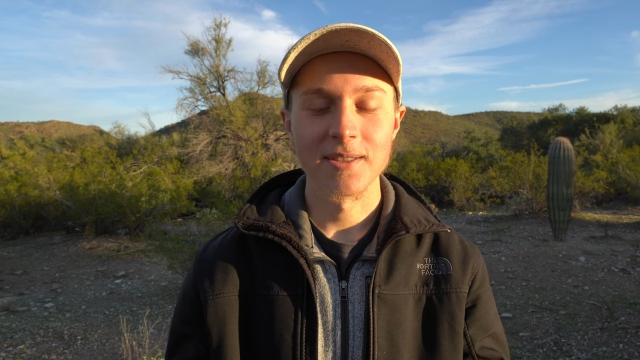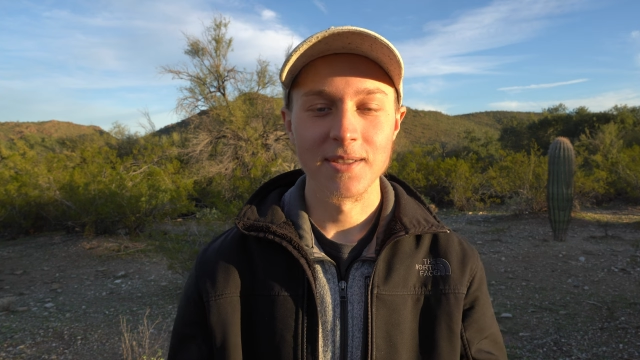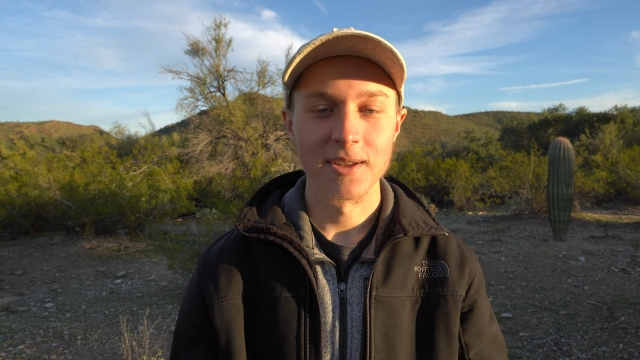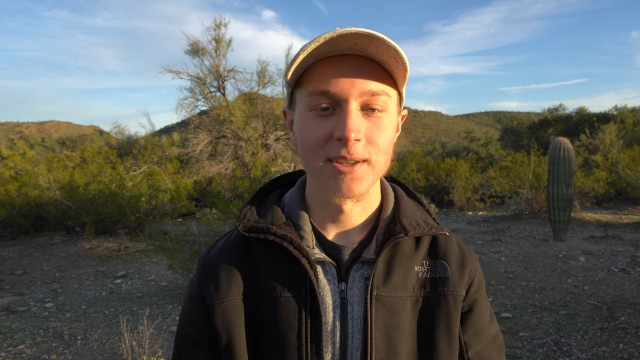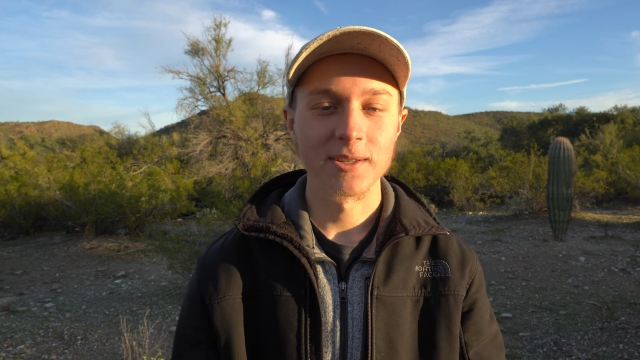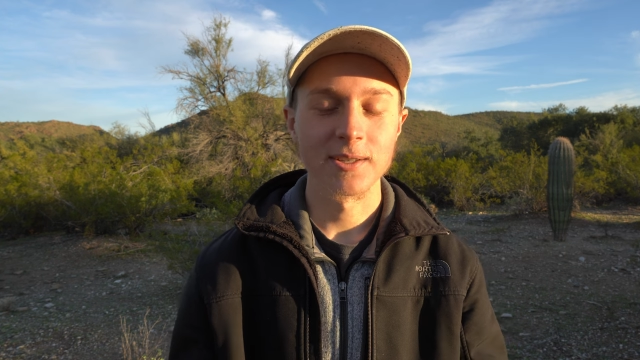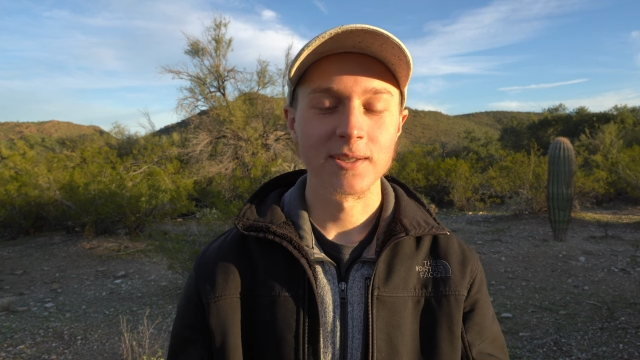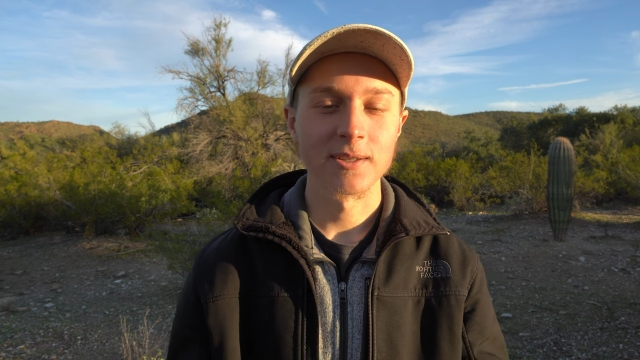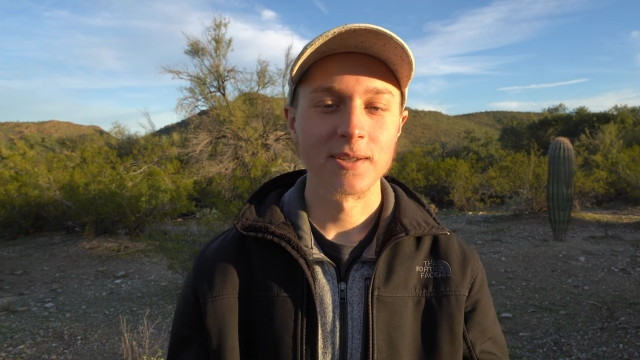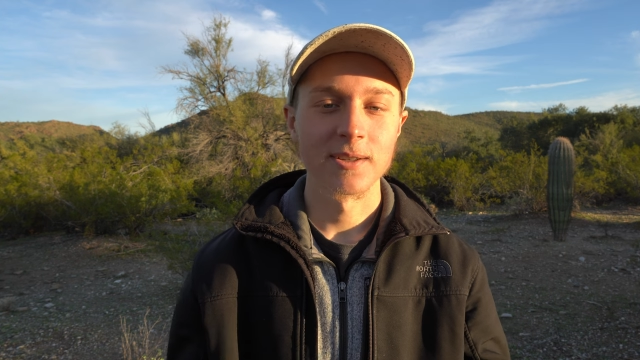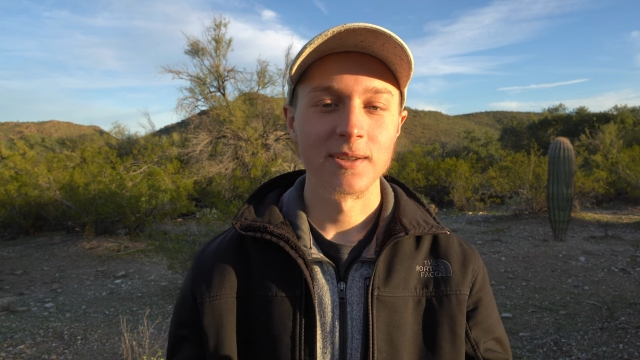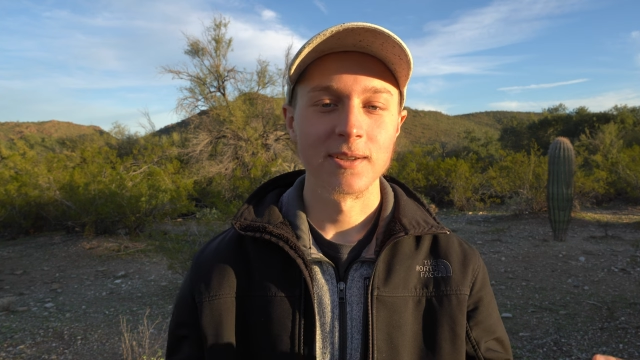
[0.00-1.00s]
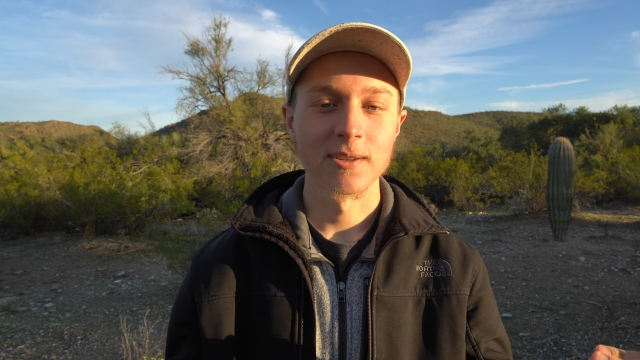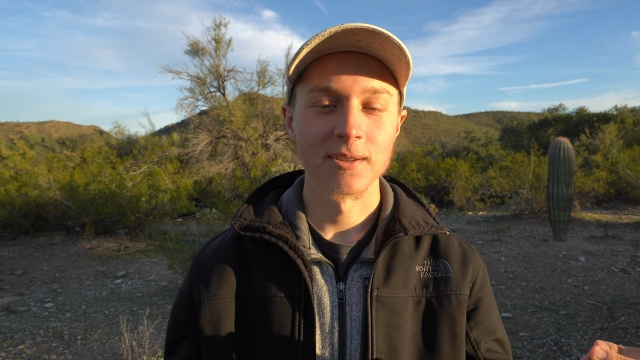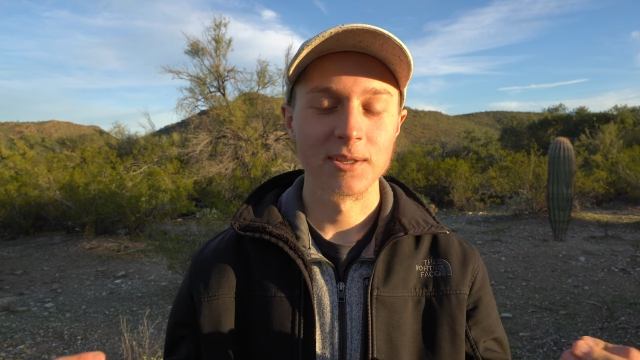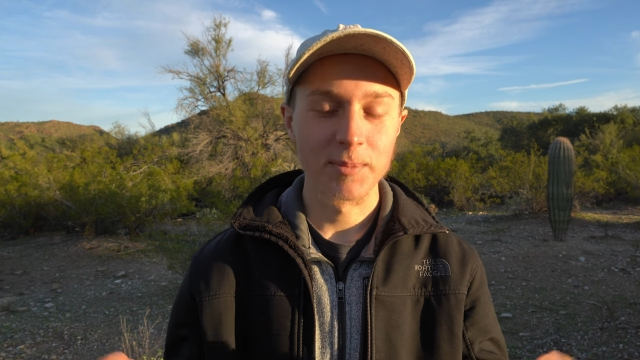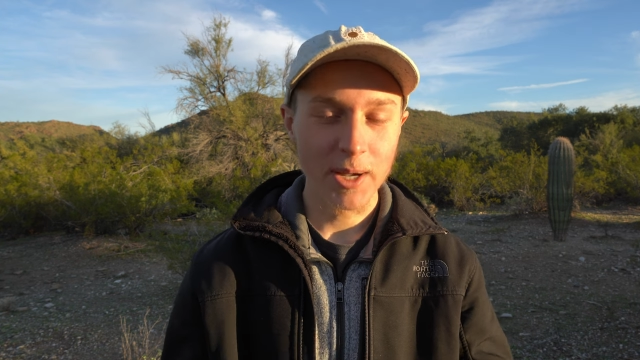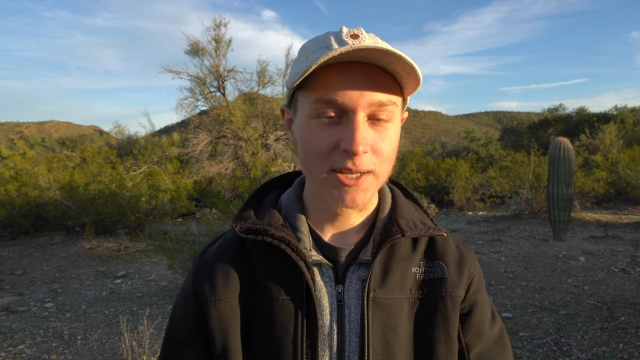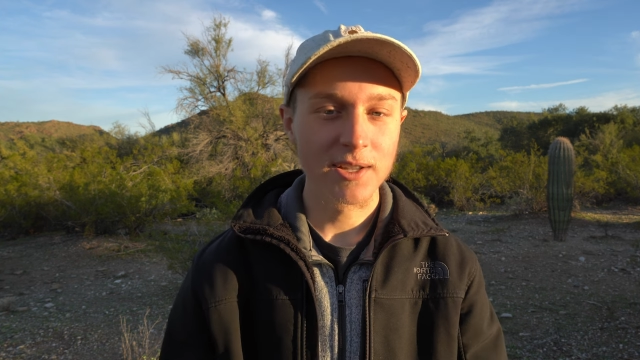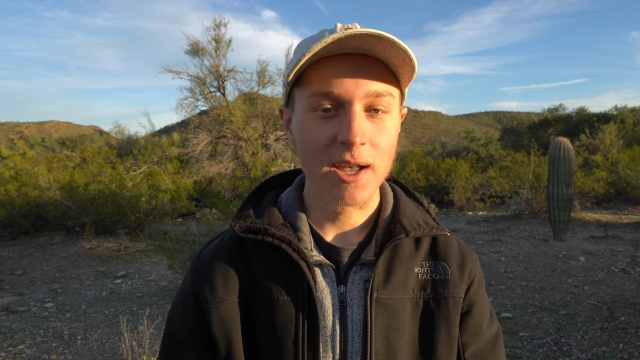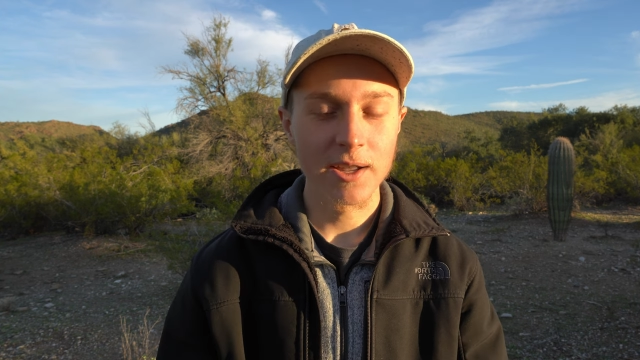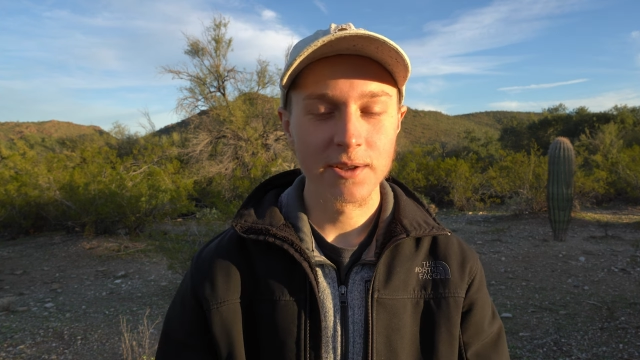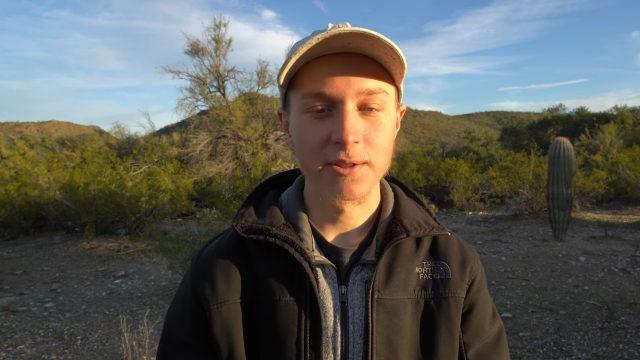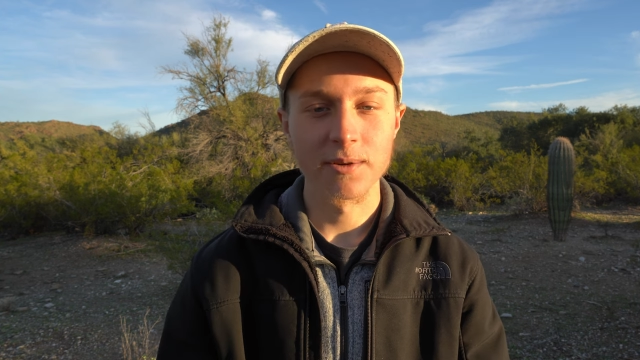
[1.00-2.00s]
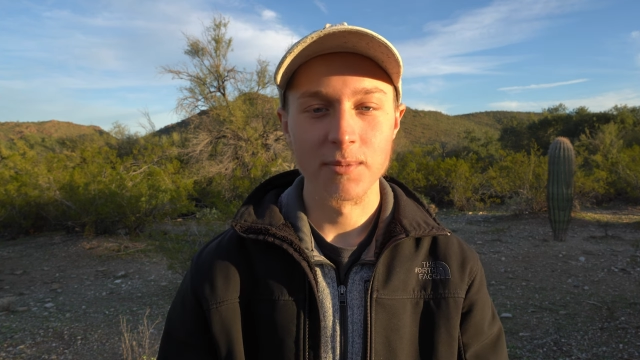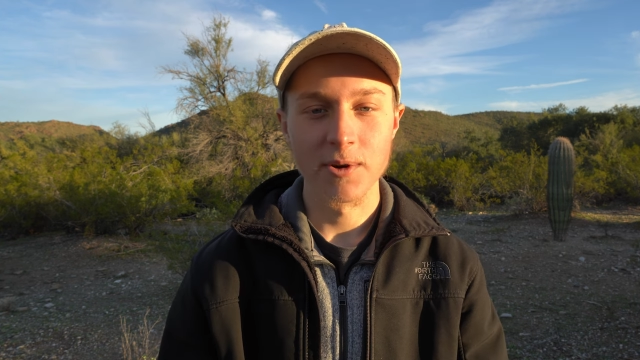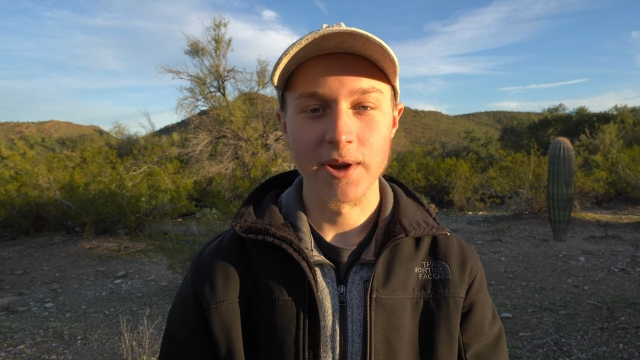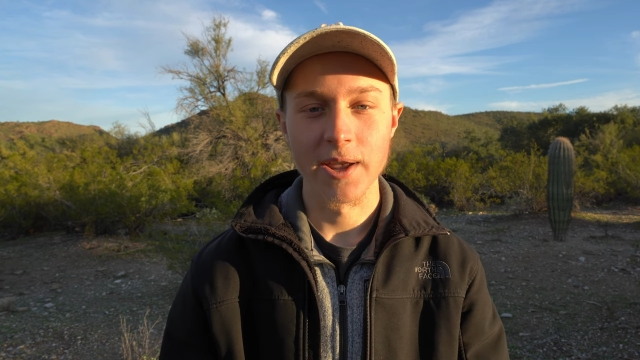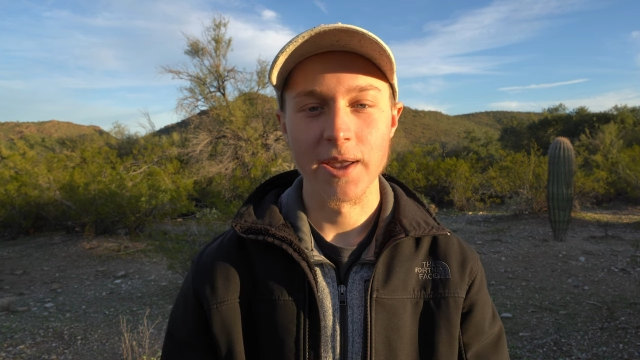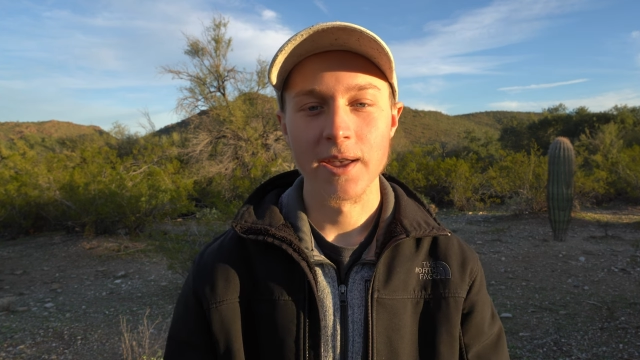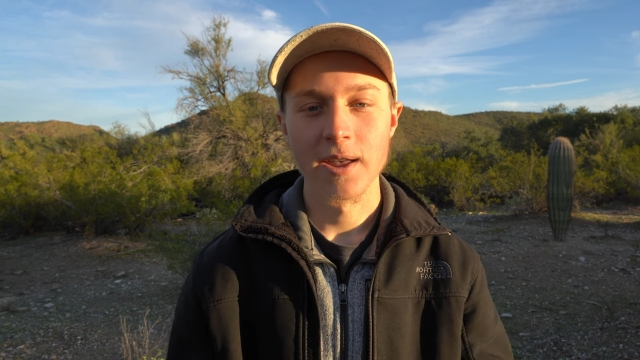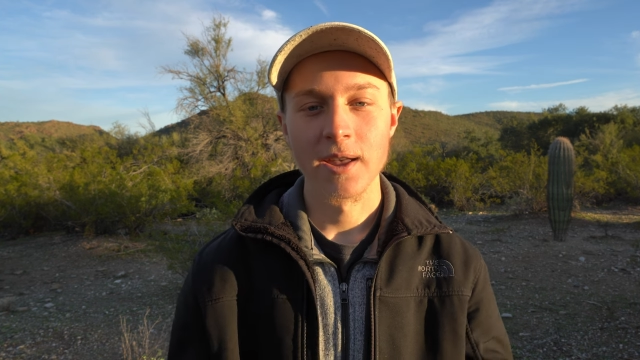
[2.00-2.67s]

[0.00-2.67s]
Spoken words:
this spectacular morning.